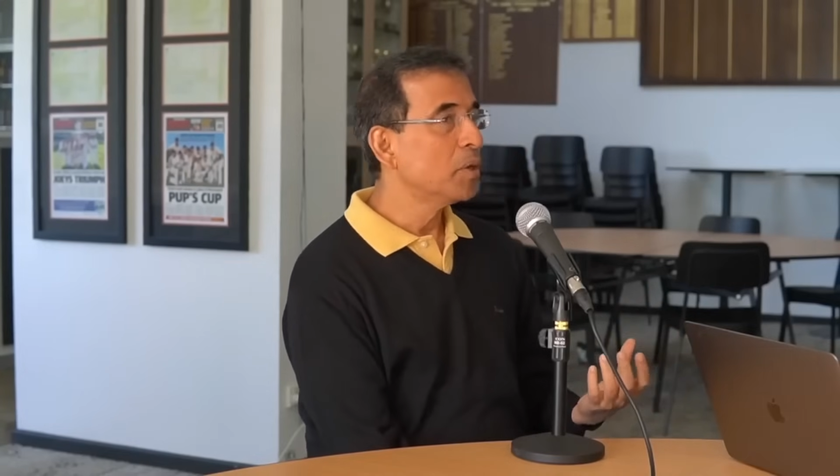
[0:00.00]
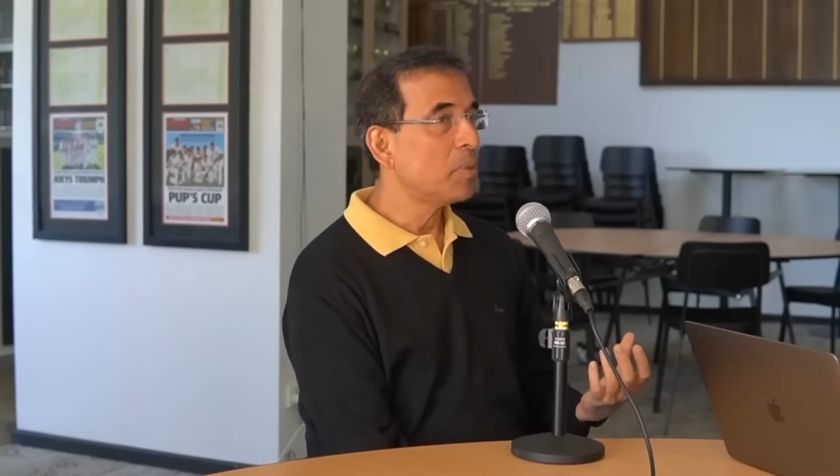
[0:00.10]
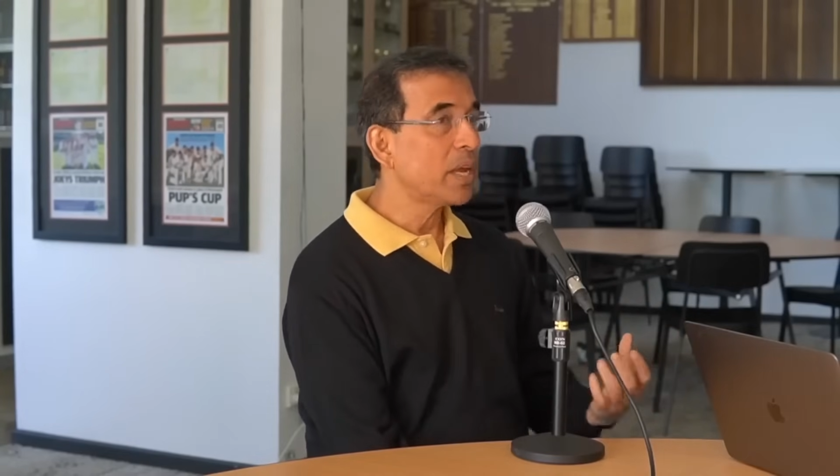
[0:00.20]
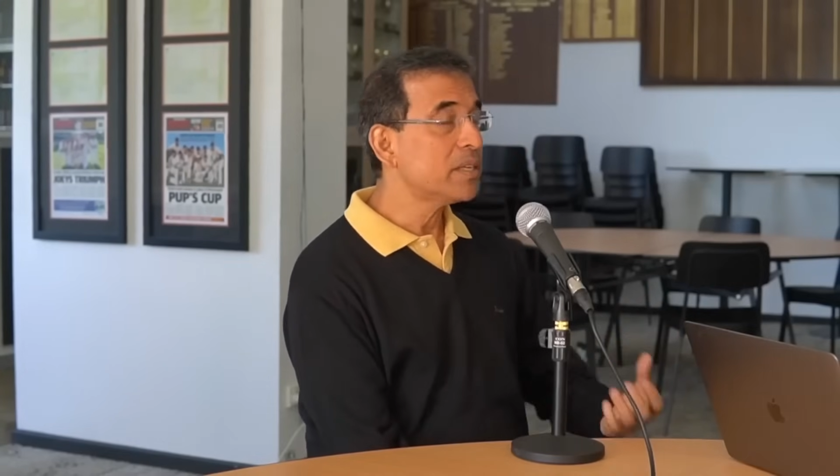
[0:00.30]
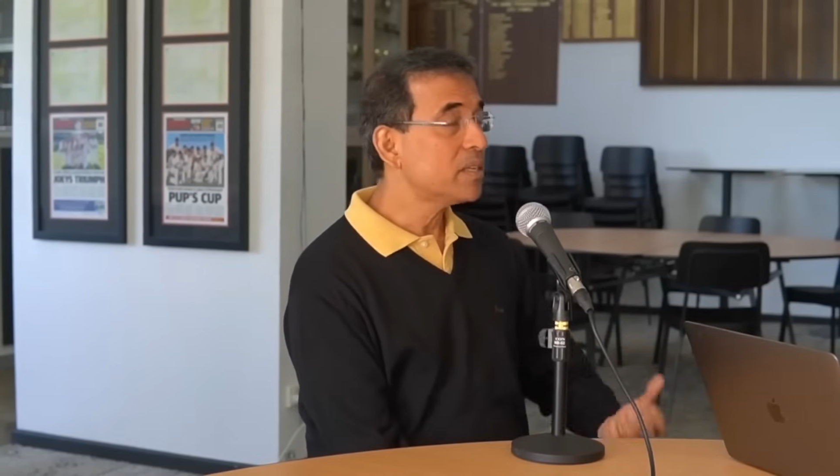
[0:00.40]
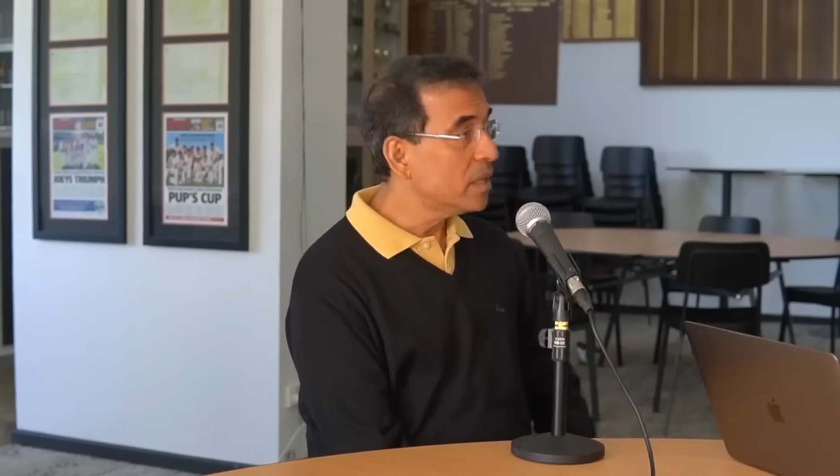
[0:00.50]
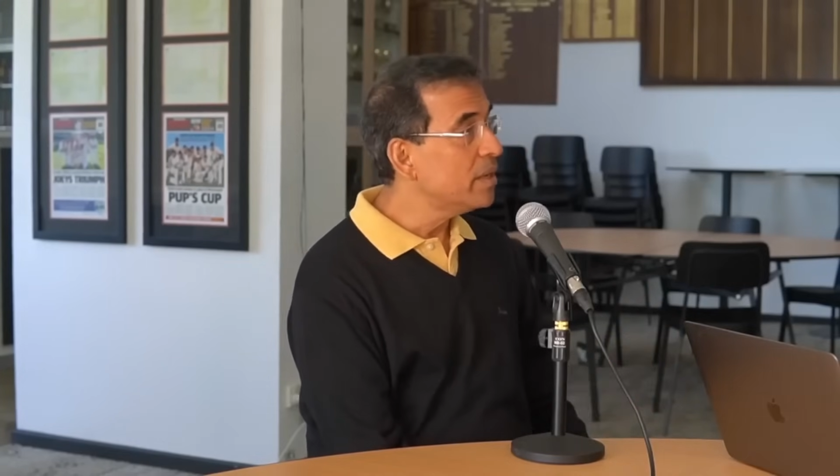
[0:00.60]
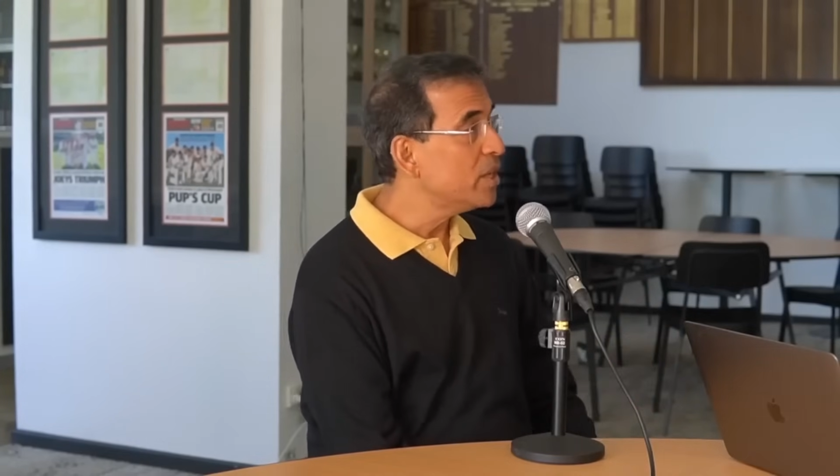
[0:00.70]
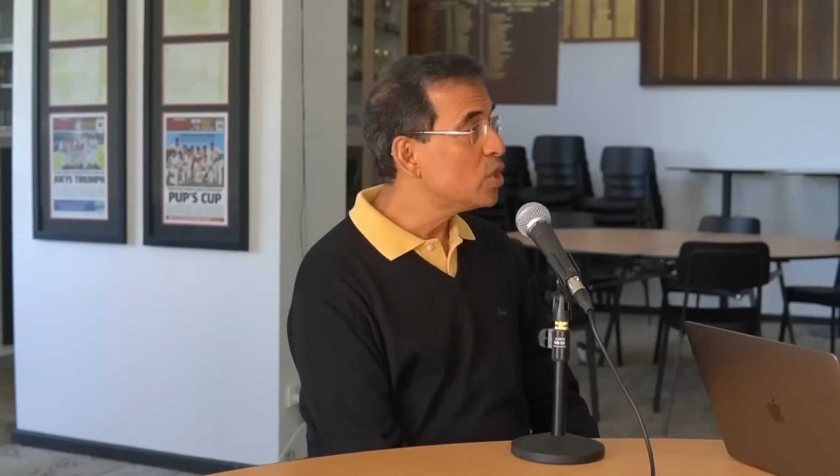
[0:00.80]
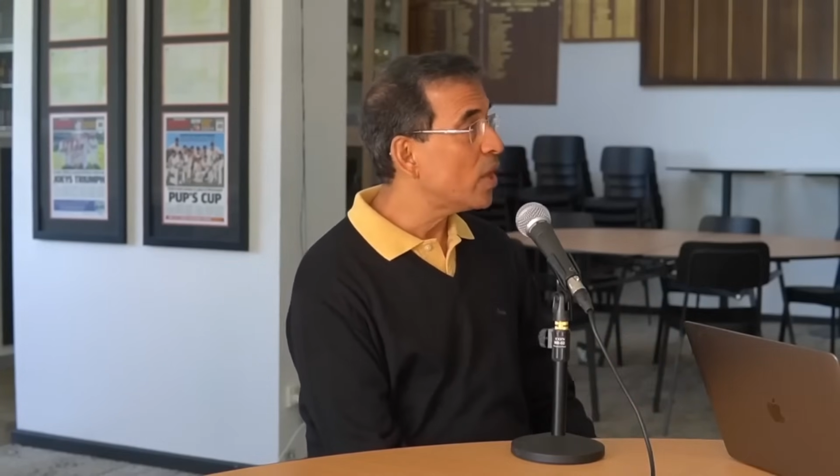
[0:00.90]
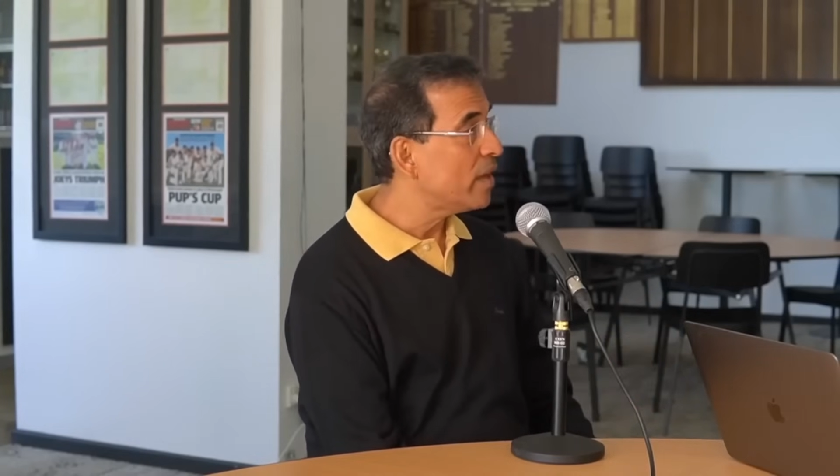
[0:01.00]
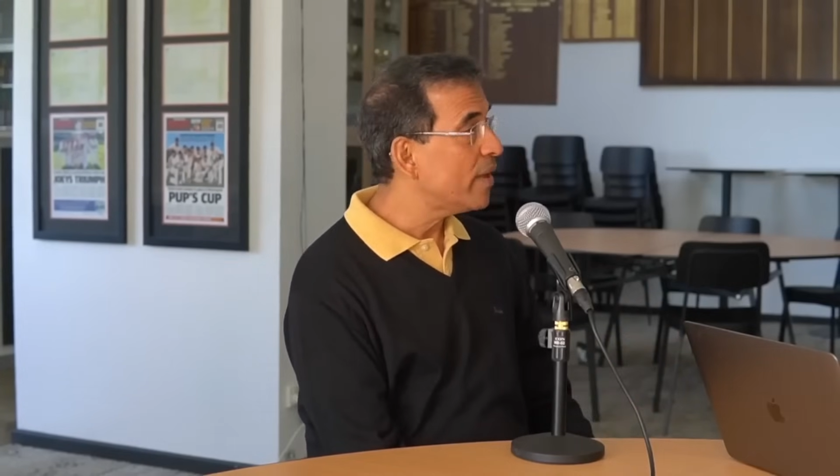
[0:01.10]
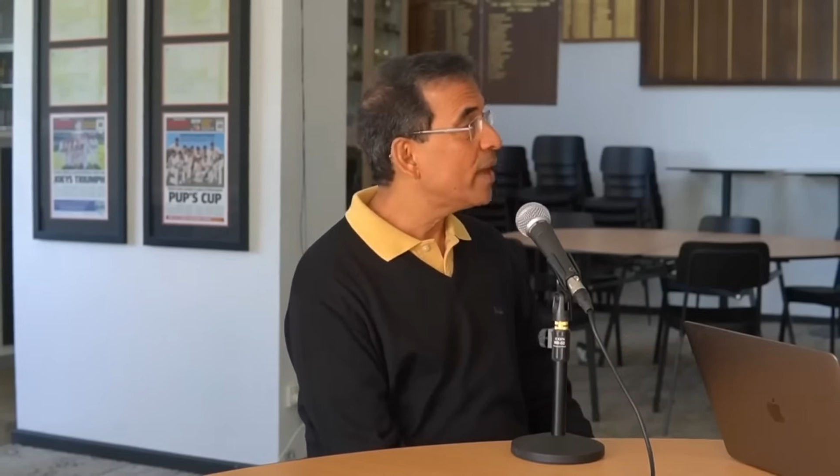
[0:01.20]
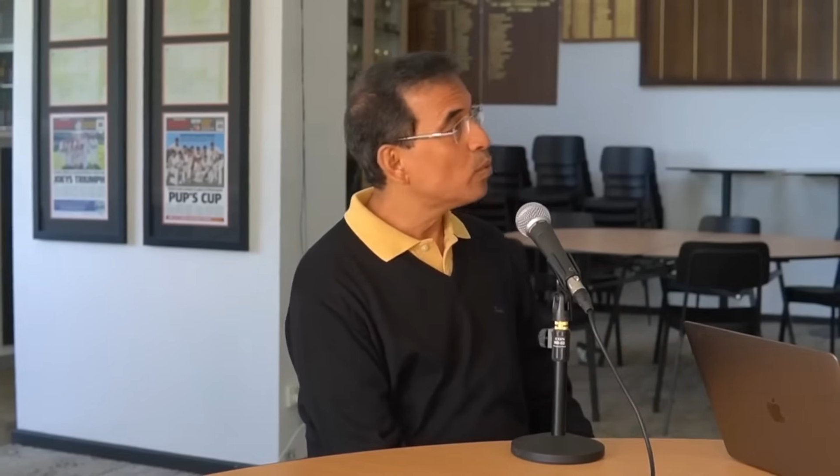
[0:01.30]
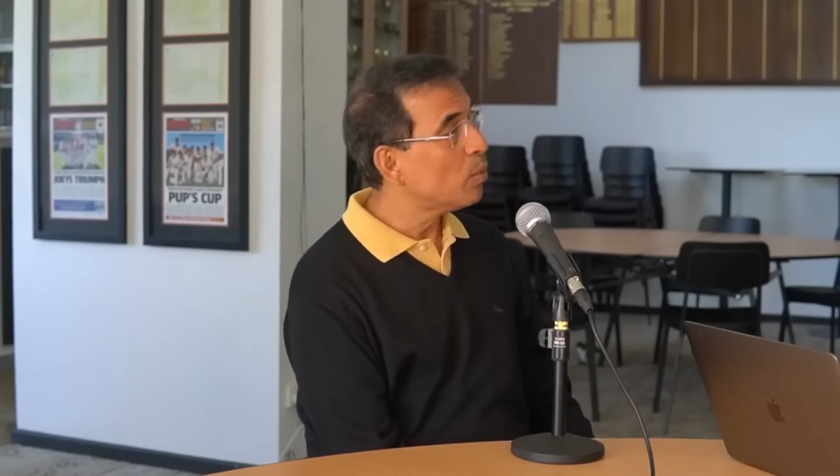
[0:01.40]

but I still need to have head over